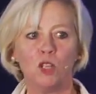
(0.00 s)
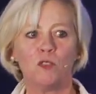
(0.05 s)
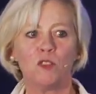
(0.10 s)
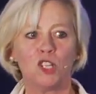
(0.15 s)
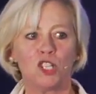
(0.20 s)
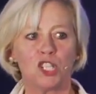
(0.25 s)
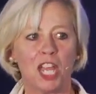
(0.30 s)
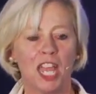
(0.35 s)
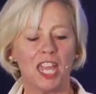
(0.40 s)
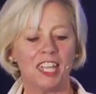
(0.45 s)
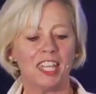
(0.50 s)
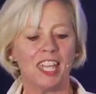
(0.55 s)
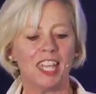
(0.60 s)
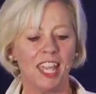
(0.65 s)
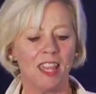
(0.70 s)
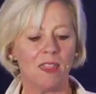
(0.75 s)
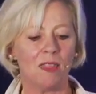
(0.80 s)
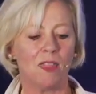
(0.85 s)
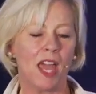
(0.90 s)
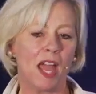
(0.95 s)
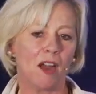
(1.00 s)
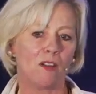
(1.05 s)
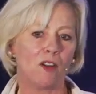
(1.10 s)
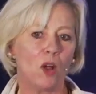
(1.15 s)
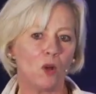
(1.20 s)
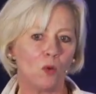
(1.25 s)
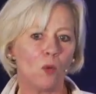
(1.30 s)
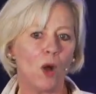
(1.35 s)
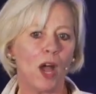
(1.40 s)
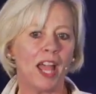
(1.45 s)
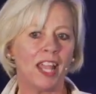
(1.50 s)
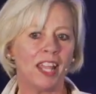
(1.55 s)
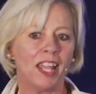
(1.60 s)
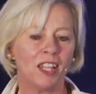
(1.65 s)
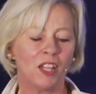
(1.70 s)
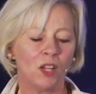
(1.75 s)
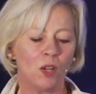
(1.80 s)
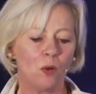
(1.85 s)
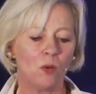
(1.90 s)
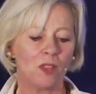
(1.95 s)
and shake in their own way
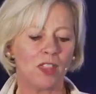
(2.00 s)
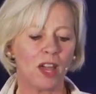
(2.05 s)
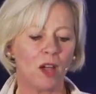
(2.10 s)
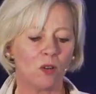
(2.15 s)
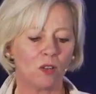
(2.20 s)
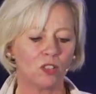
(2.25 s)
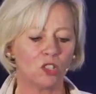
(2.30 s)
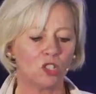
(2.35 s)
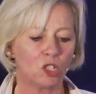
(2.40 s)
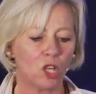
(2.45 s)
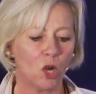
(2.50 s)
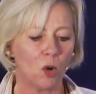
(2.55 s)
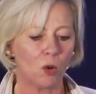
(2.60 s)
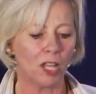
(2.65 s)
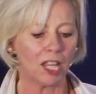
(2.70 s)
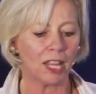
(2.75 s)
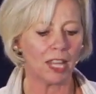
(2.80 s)
without controlling